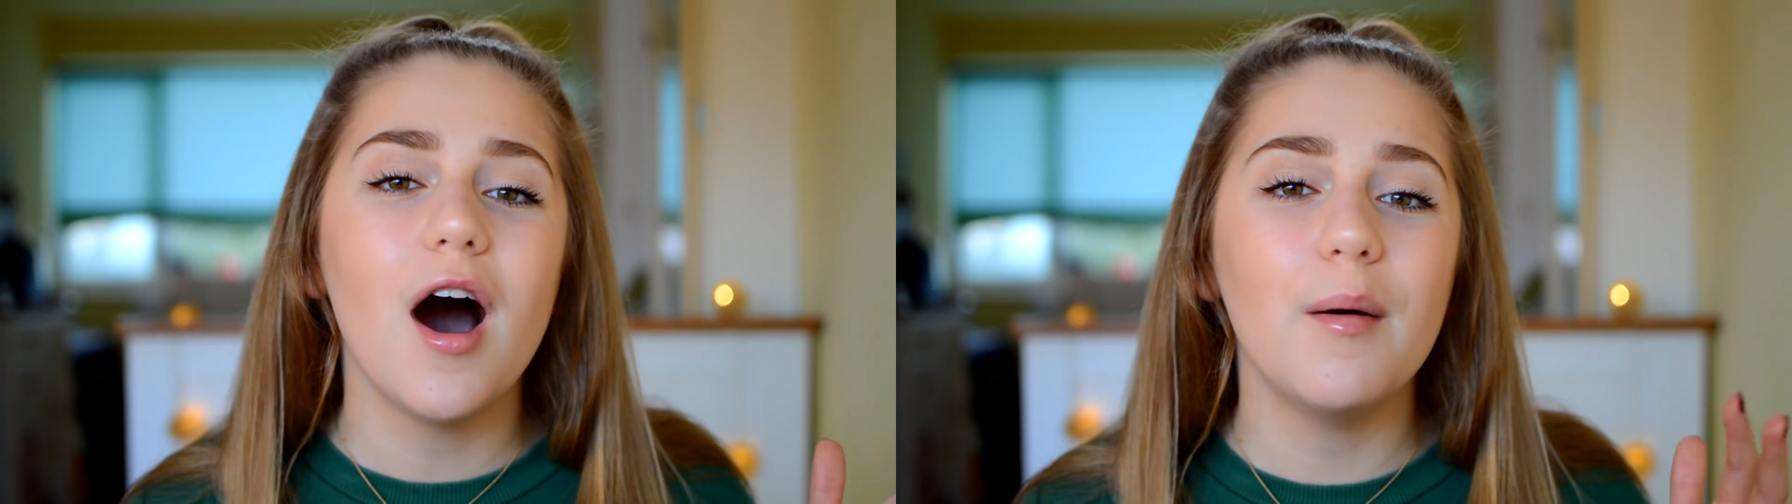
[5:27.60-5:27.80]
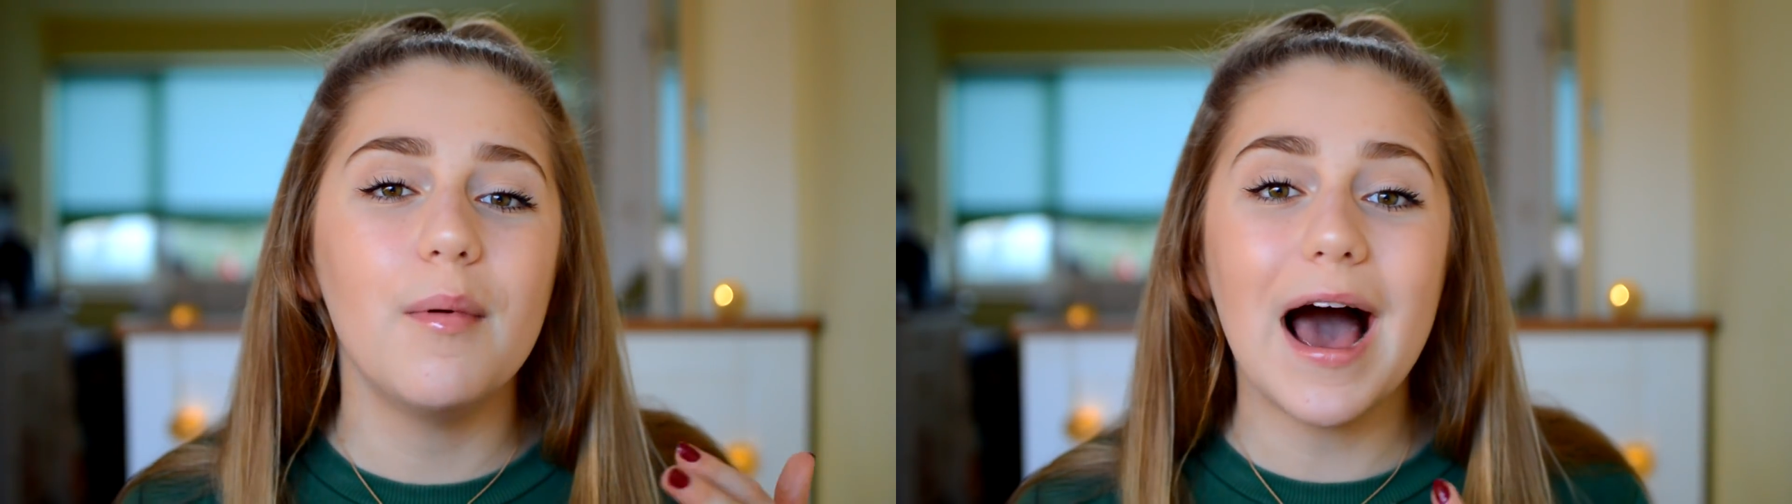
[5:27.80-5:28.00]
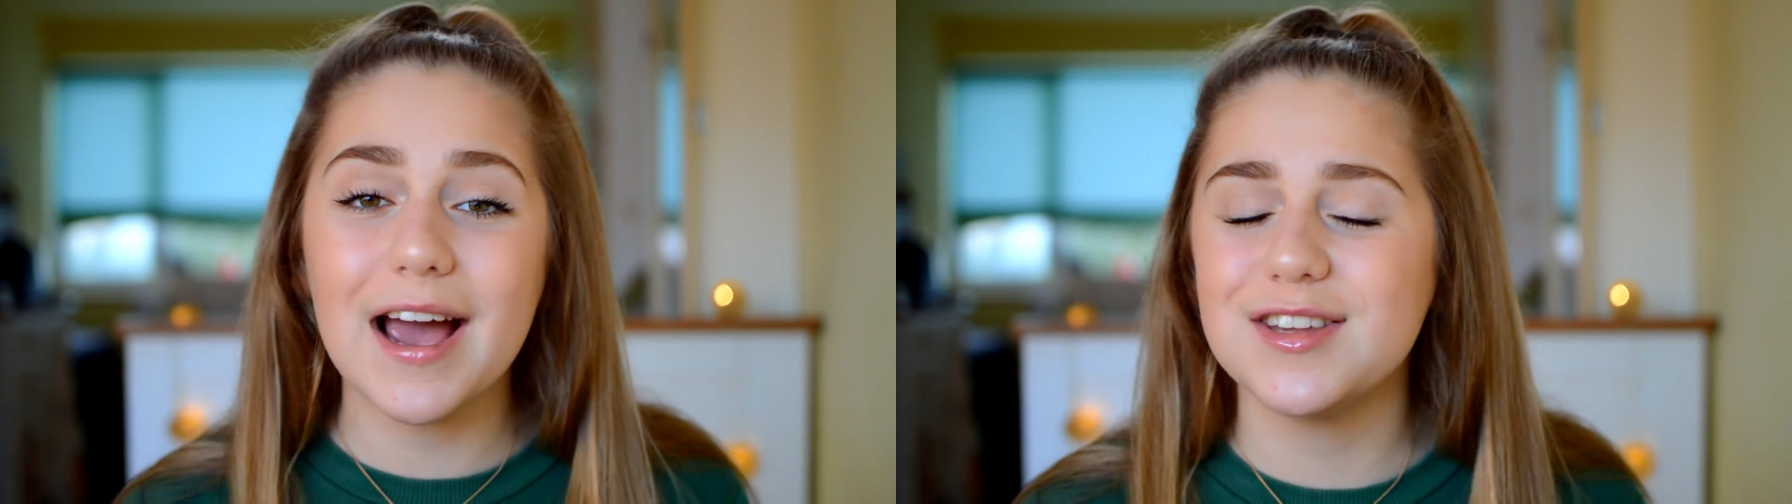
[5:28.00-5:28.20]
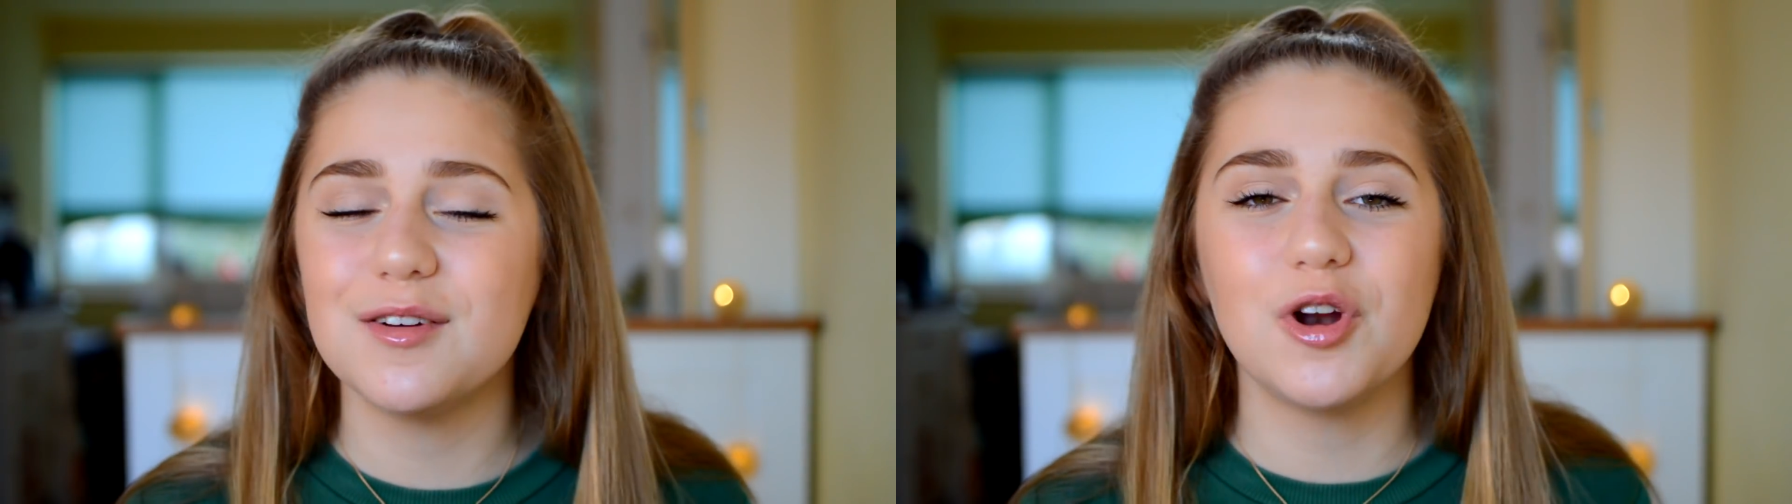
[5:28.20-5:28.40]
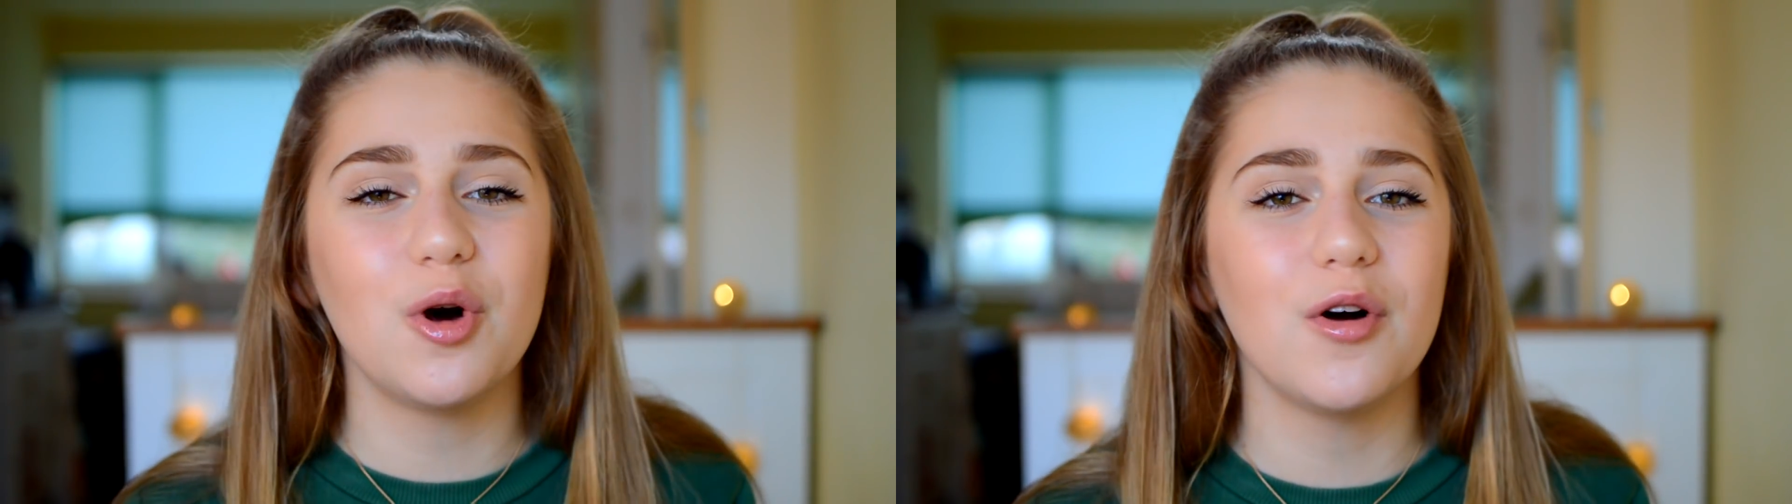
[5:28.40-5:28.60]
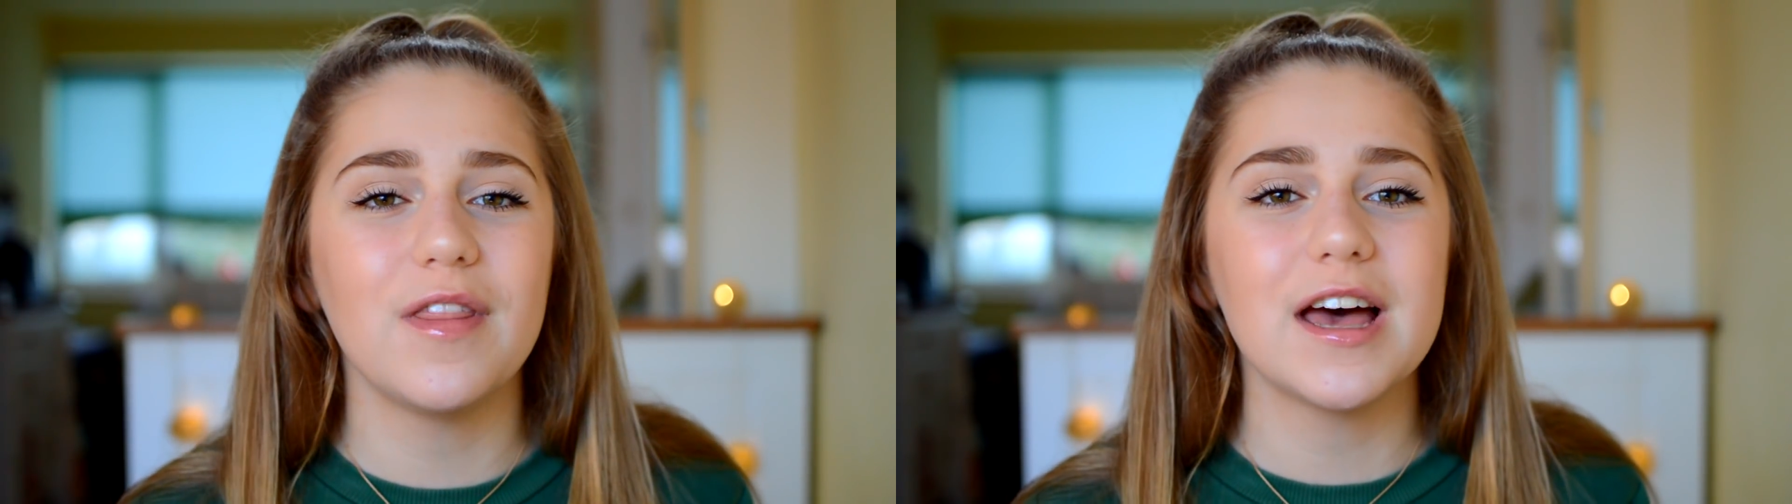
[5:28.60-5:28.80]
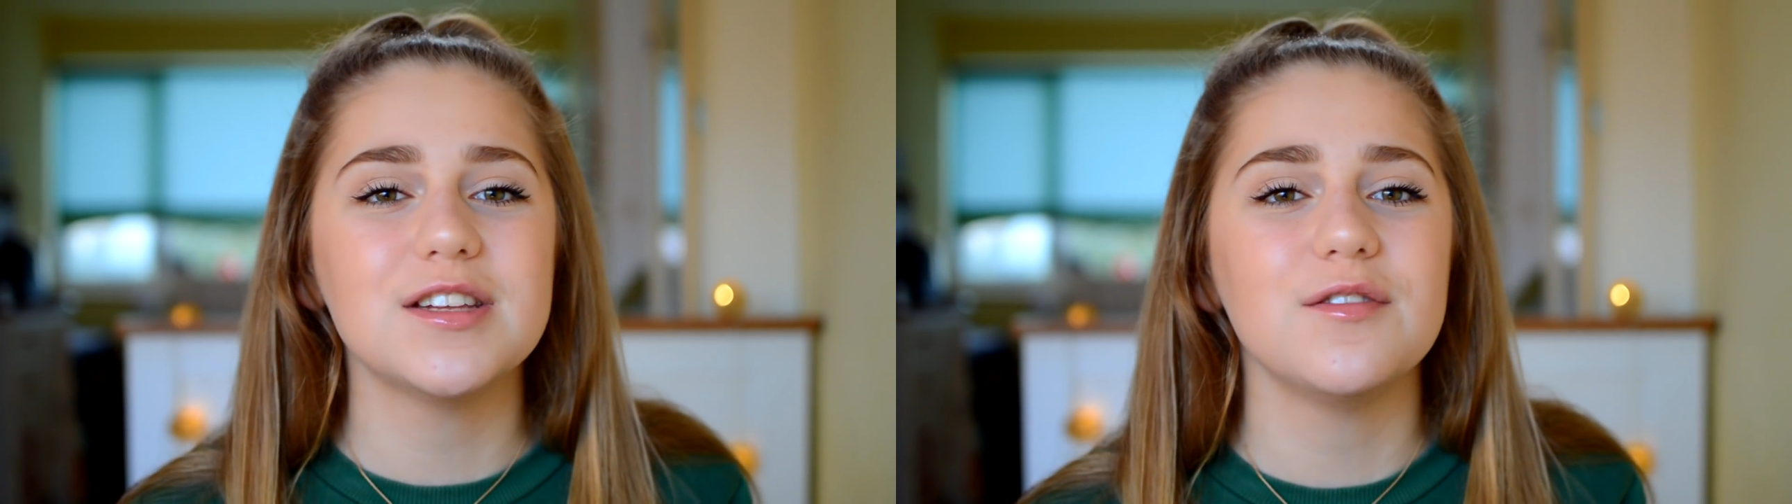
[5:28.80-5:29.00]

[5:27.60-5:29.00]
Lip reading: I'm active a lot on there.